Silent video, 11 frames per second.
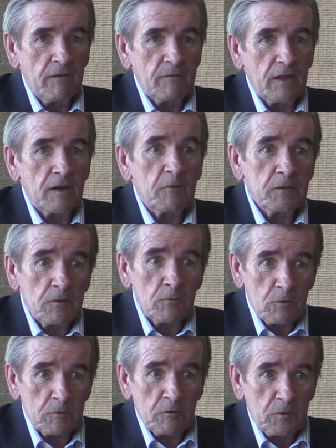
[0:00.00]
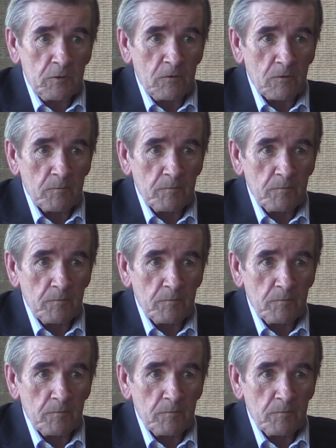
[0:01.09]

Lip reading: And I went there to work with her.